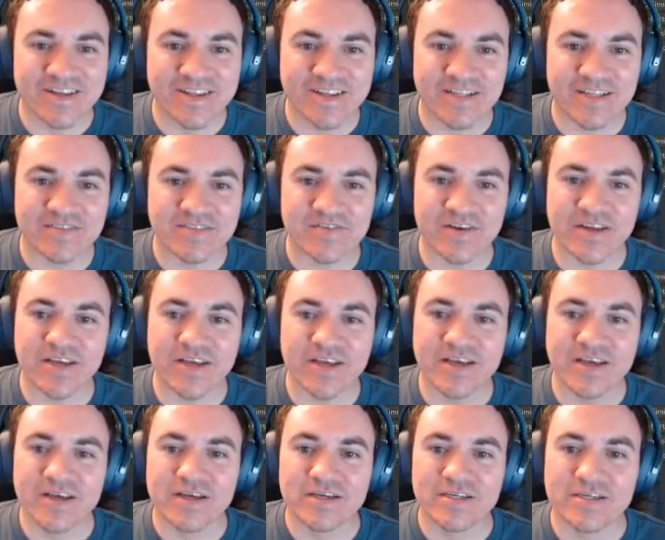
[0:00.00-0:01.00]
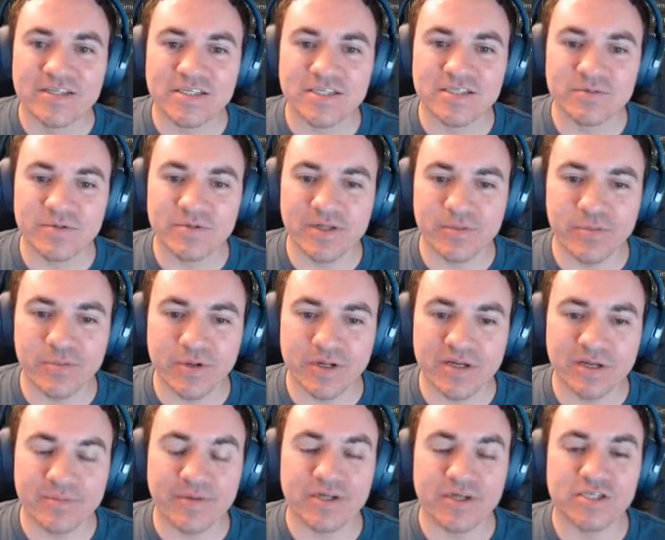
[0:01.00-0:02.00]
That's funny. She's really pretty,
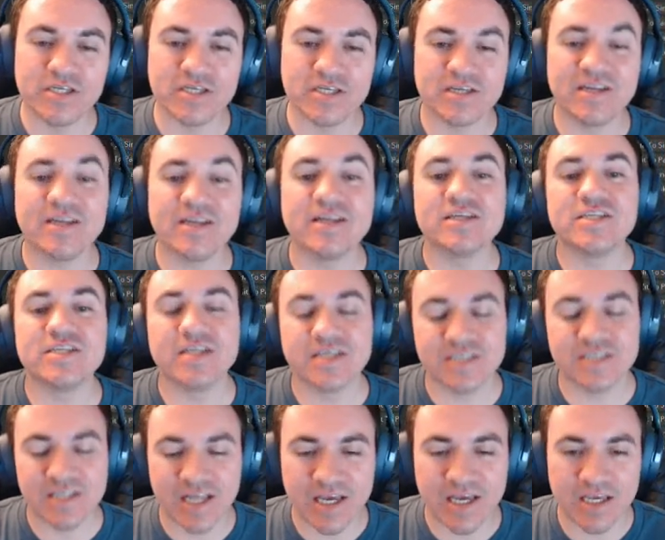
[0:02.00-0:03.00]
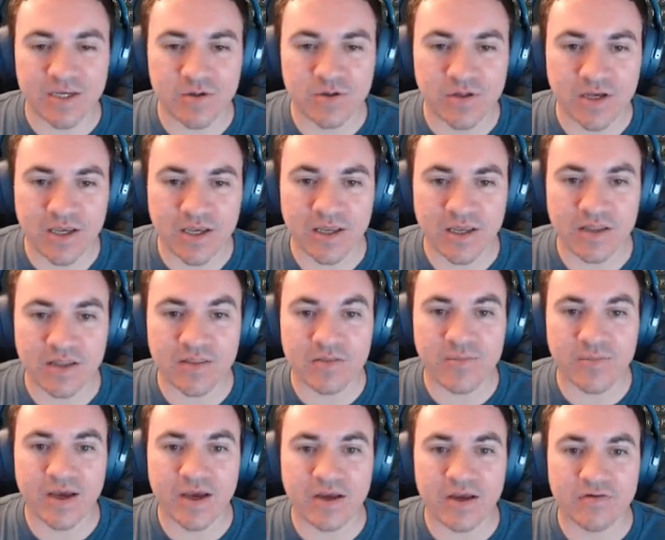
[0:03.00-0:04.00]
but she doesn't like you looking at the
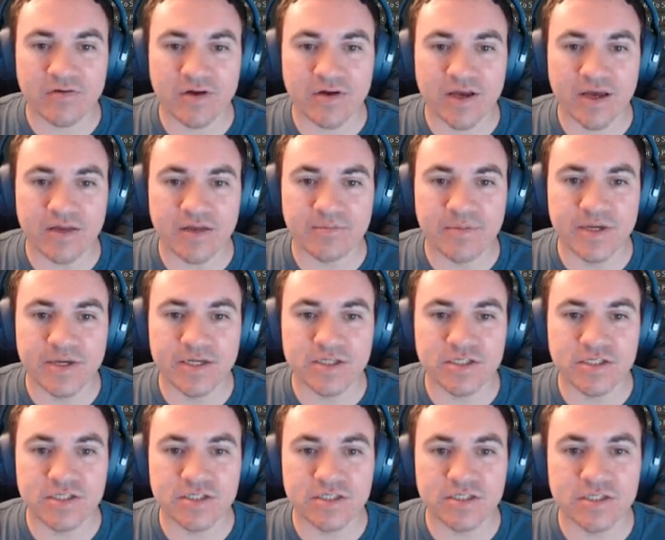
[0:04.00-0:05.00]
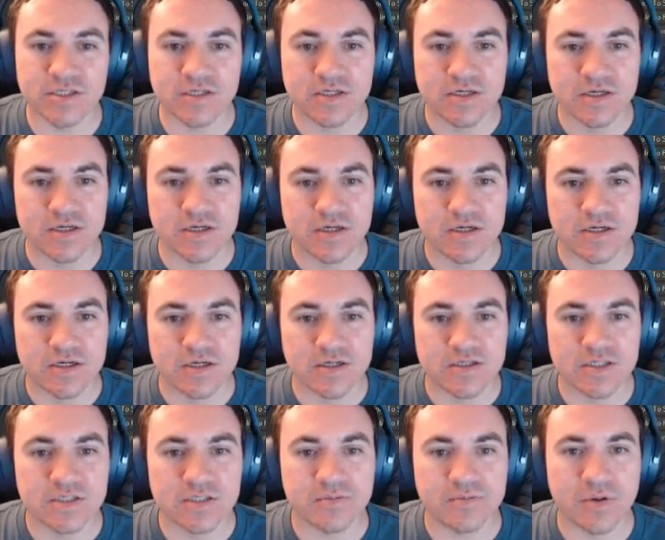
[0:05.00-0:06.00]
back of her head because she's
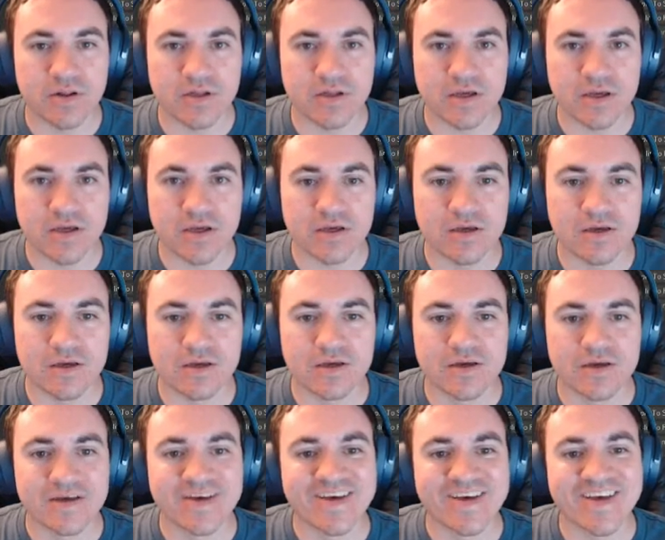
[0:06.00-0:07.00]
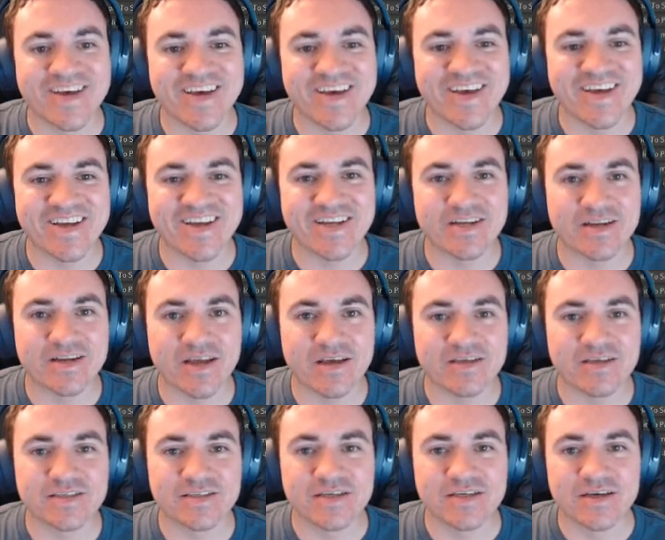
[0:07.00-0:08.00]
balding.
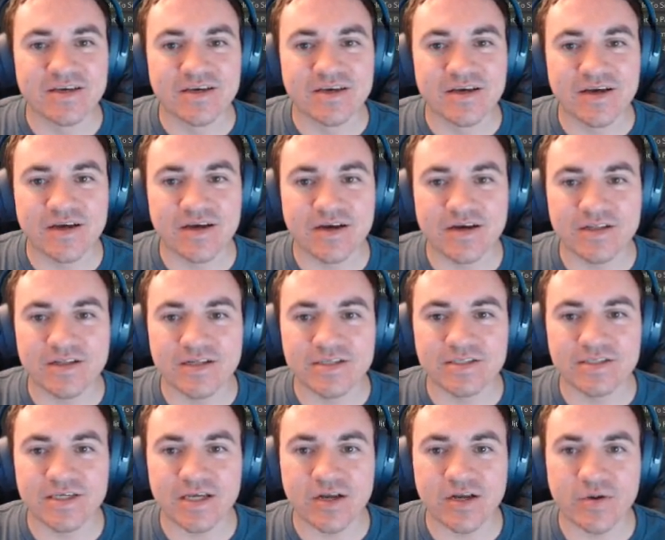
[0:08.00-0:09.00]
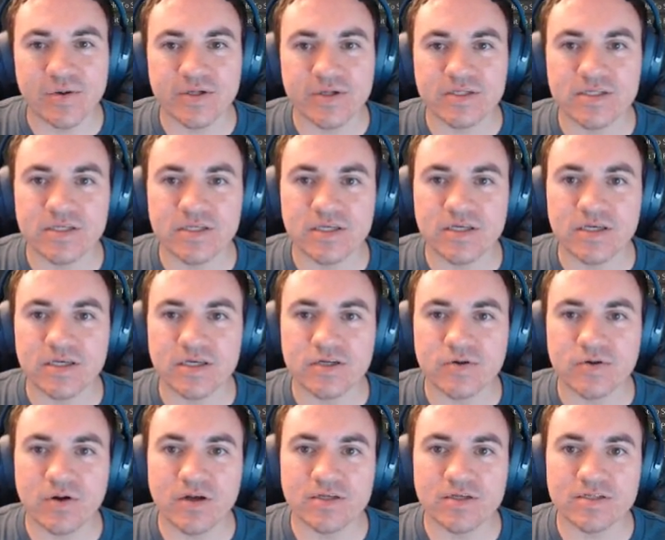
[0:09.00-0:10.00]
Nice. Let's increase the
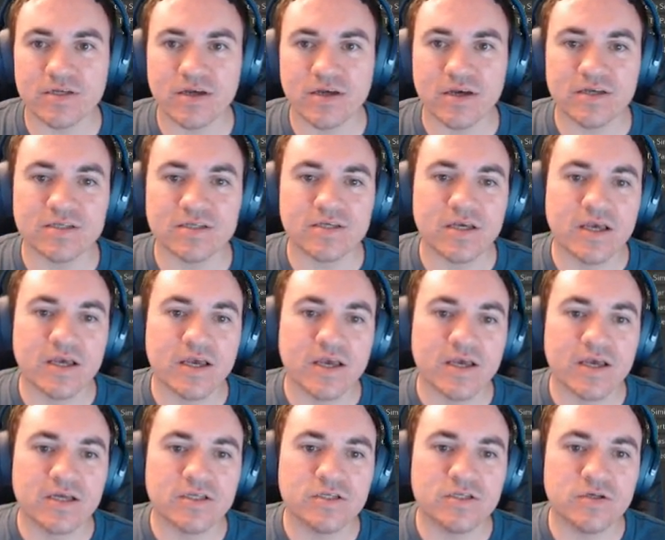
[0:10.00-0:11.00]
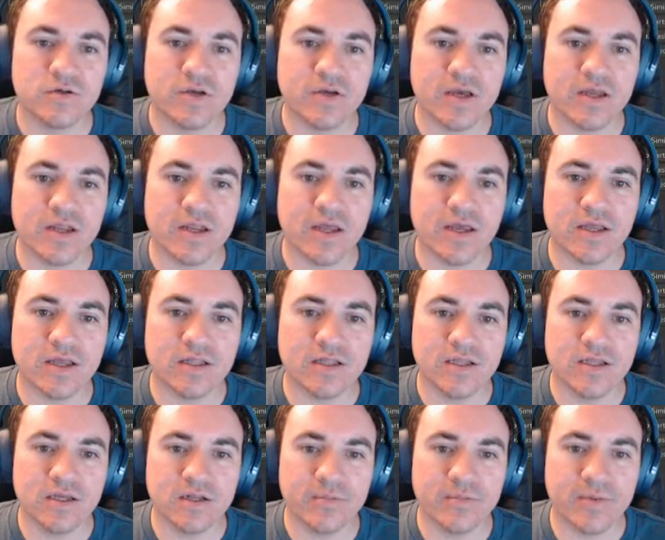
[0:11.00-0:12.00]
draw size to get a
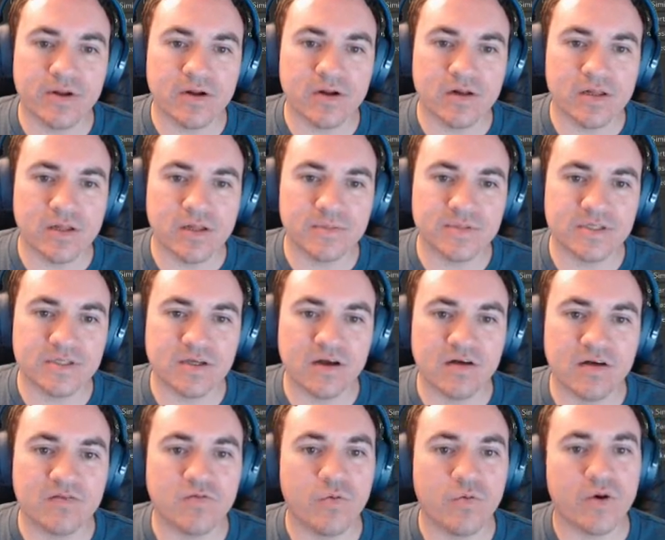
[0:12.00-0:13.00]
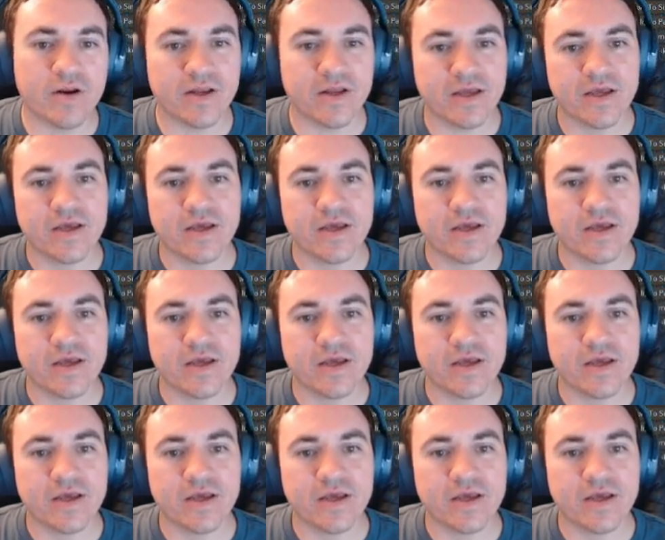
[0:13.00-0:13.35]
little better glimpse of what